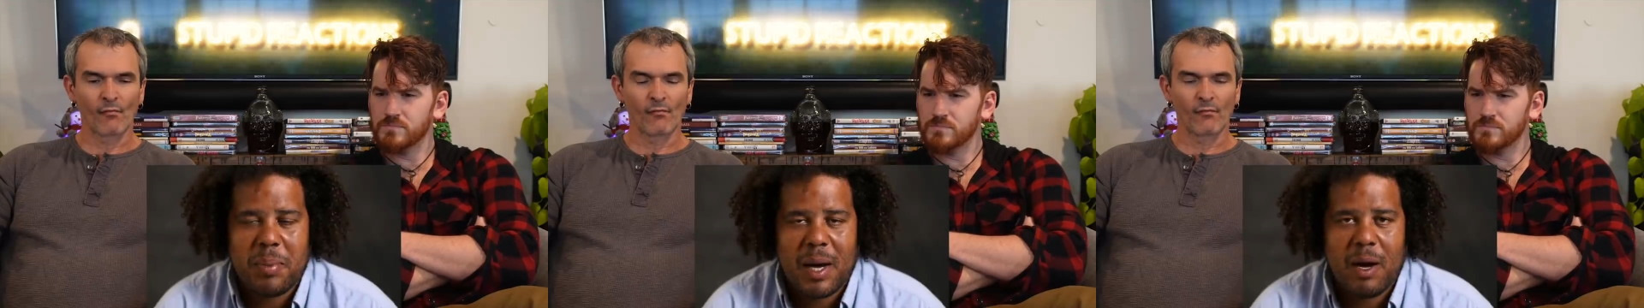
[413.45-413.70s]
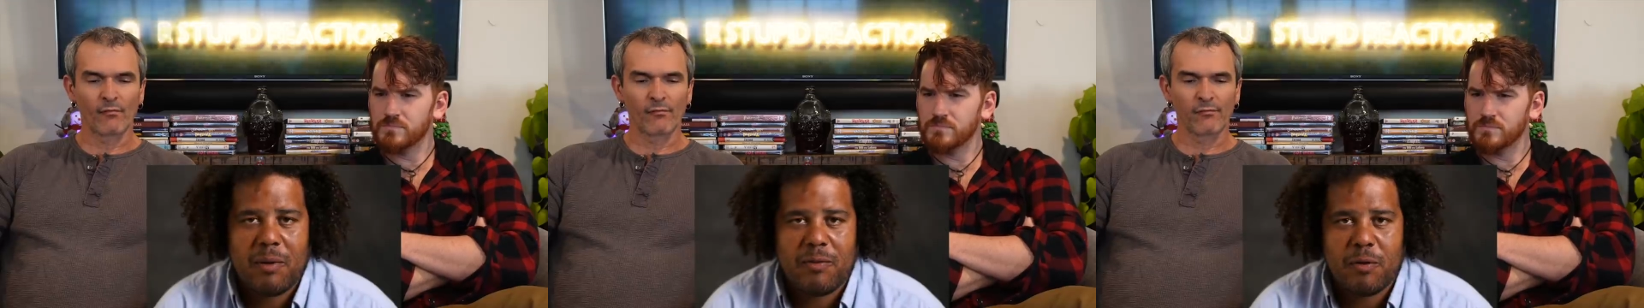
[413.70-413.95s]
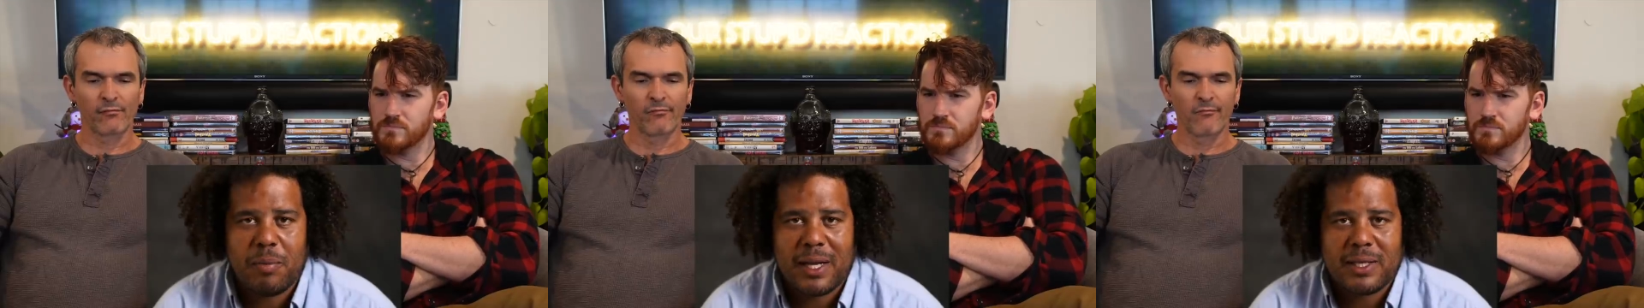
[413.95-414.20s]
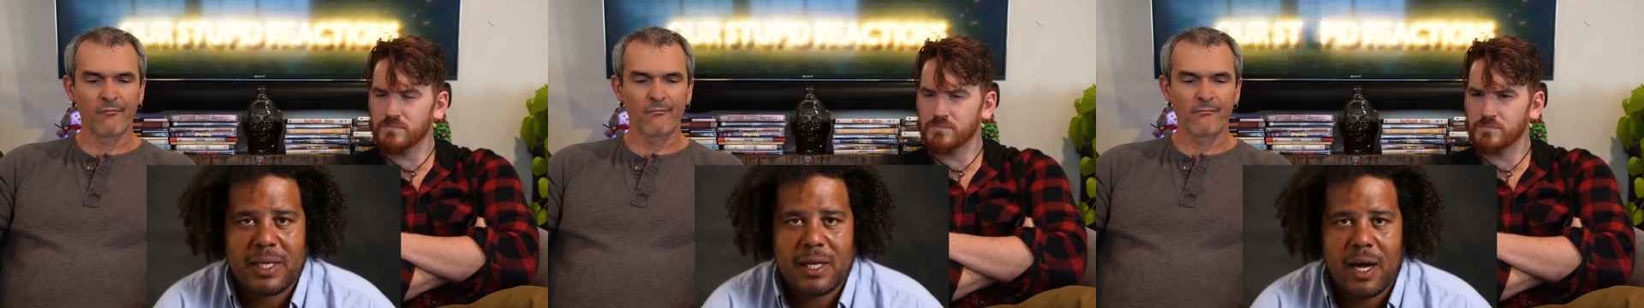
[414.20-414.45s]
Speaker 1: powerful batting
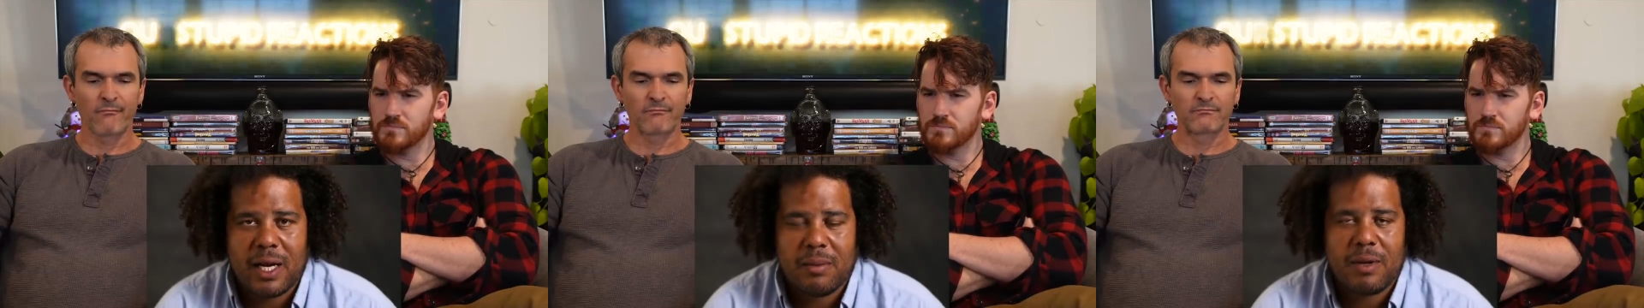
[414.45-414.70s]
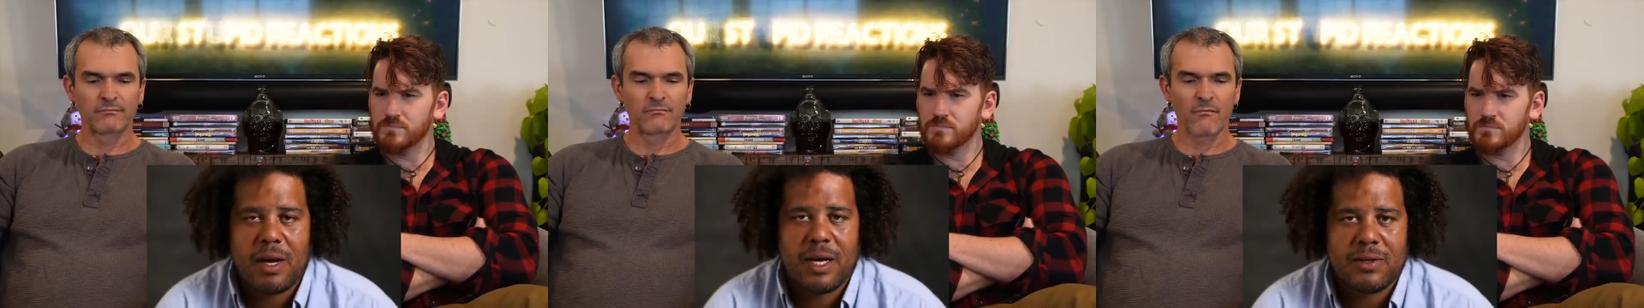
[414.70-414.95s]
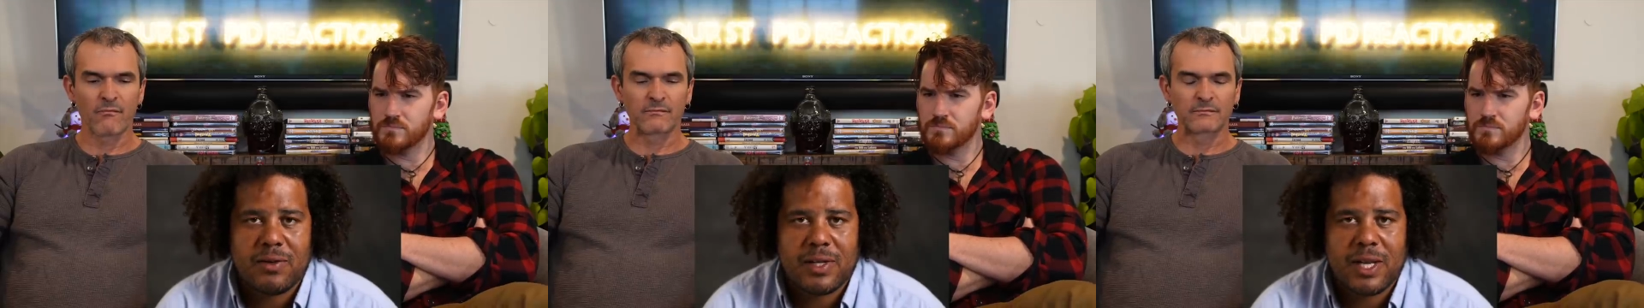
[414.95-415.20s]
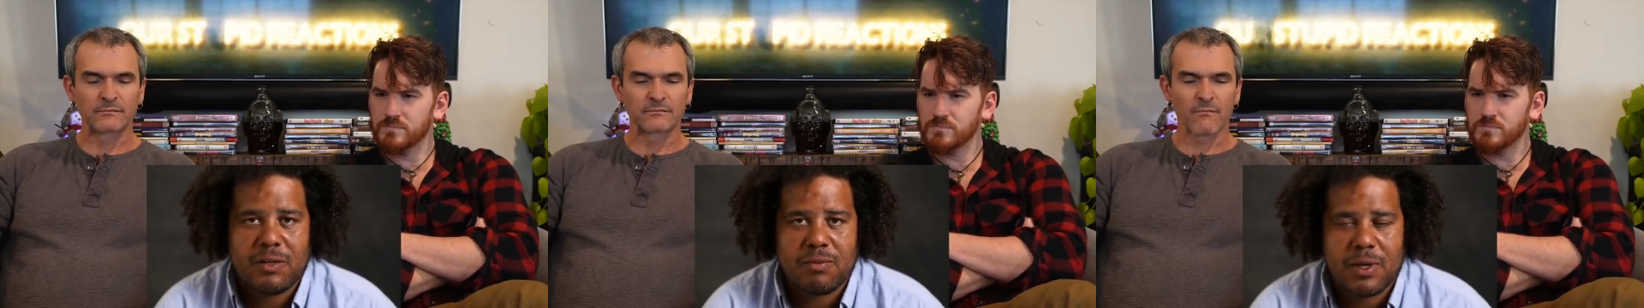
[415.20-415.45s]
lineup, the likes of
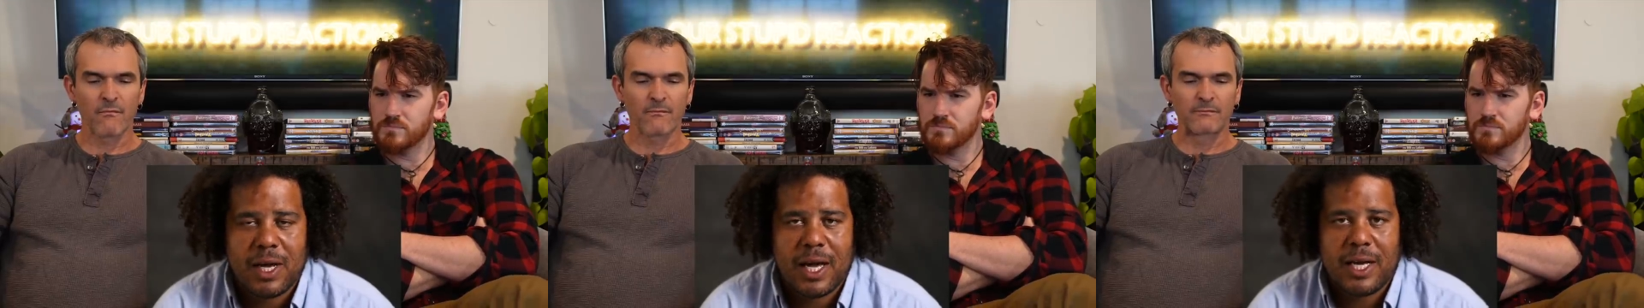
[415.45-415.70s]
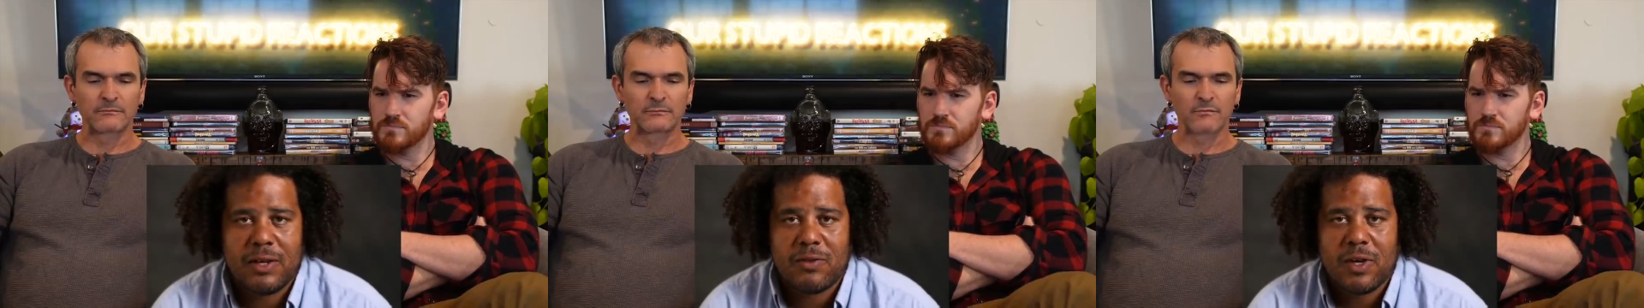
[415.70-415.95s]
Desmond Haynes,